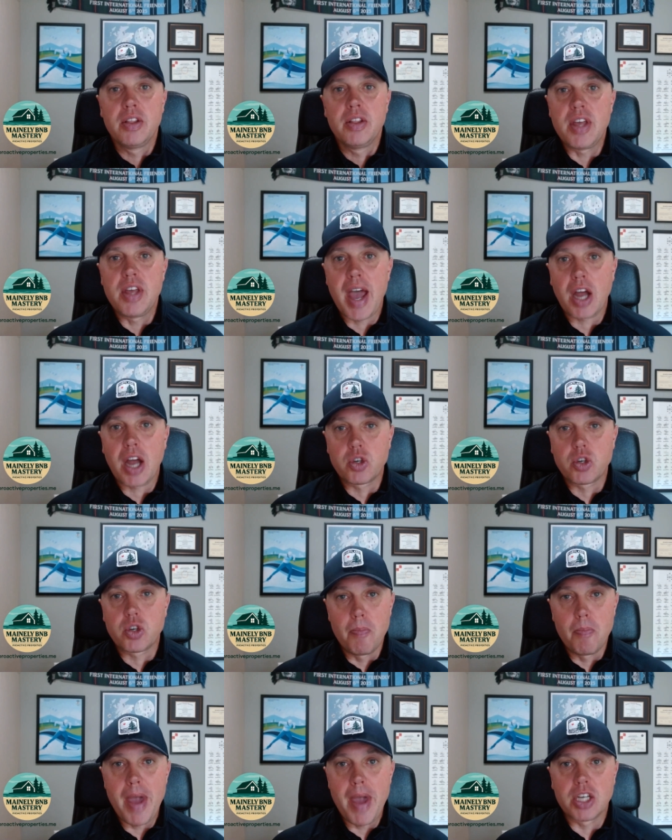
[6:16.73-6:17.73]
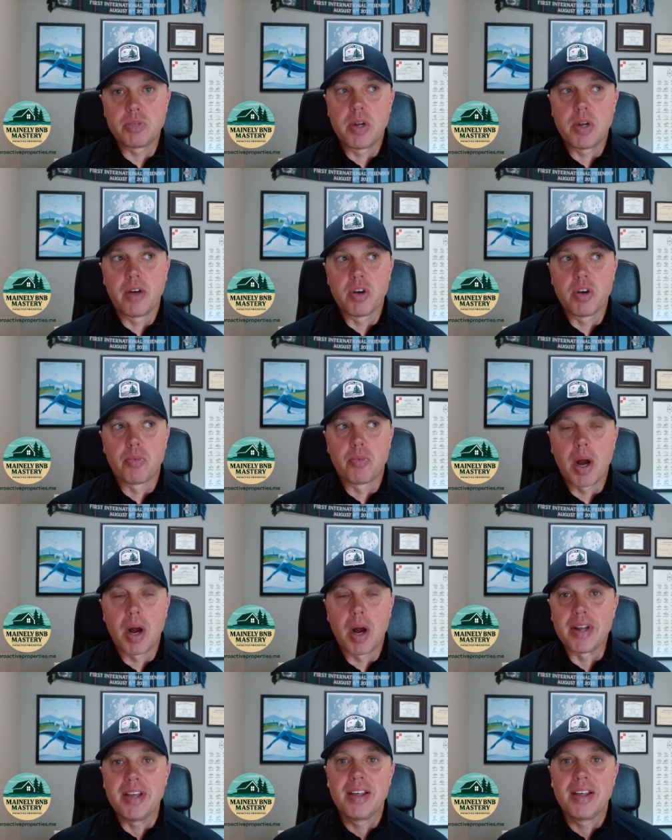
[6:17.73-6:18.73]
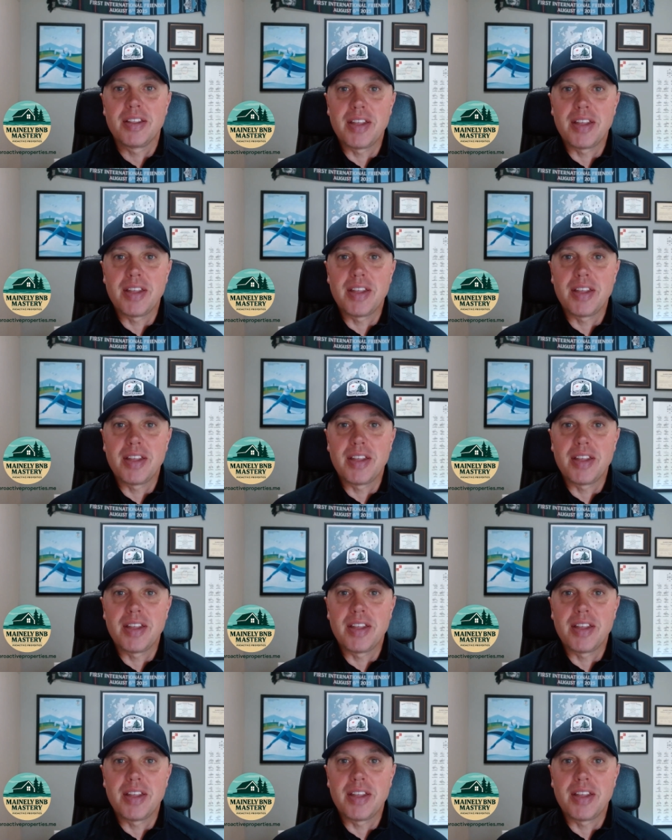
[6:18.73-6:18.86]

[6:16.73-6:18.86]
the actual management of your property.